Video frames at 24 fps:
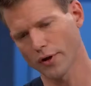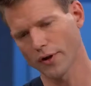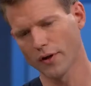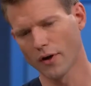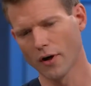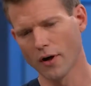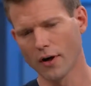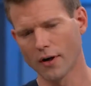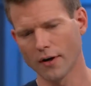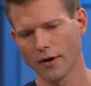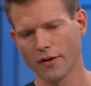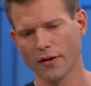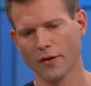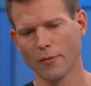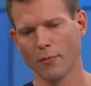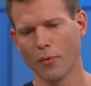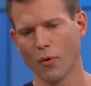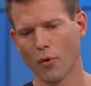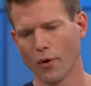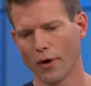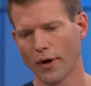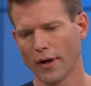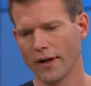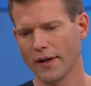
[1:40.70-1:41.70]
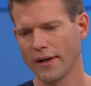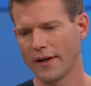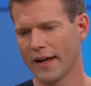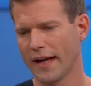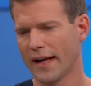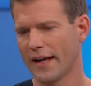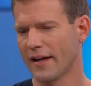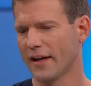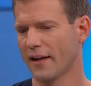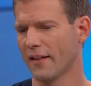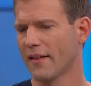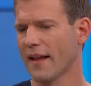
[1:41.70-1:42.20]
it on in the morning
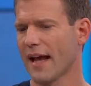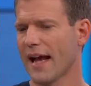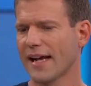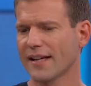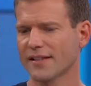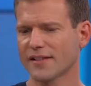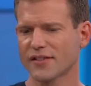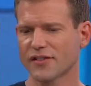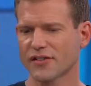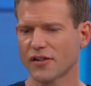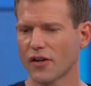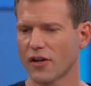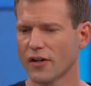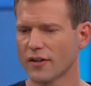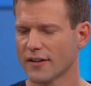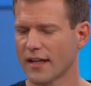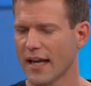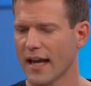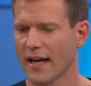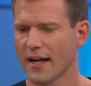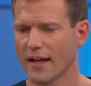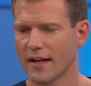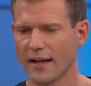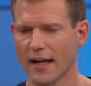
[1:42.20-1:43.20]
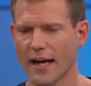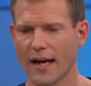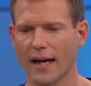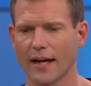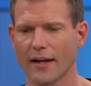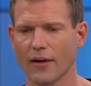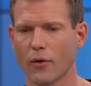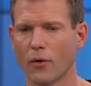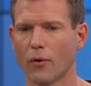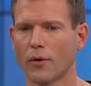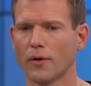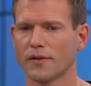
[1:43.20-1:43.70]
and it lasts all day and
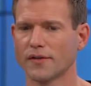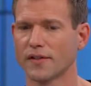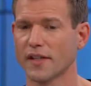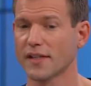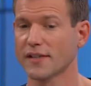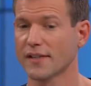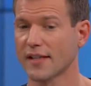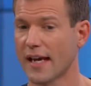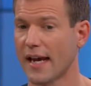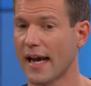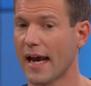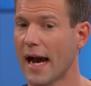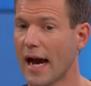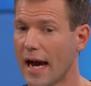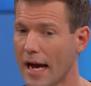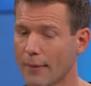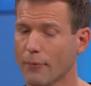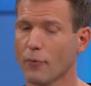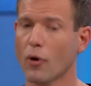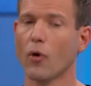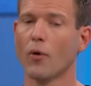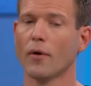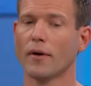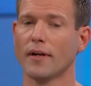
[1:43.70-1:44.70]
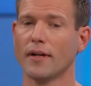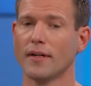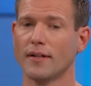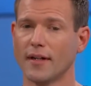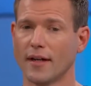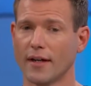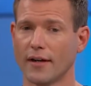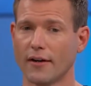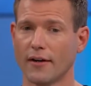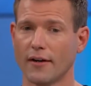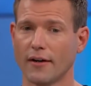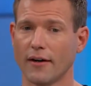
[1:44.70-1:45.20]
night, or is this a I'm going to
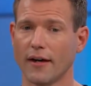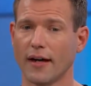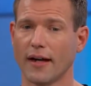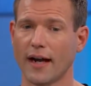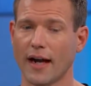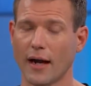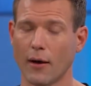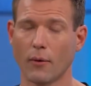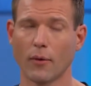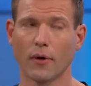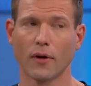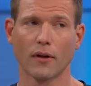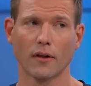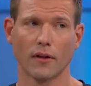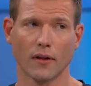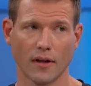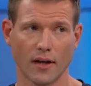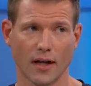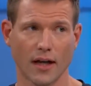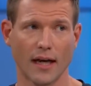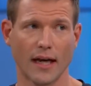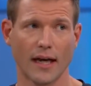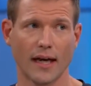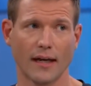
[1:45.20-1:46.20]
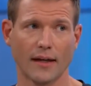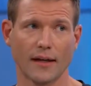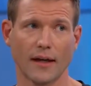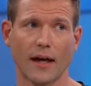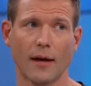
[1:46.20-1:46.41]
dinner and I want to look hot,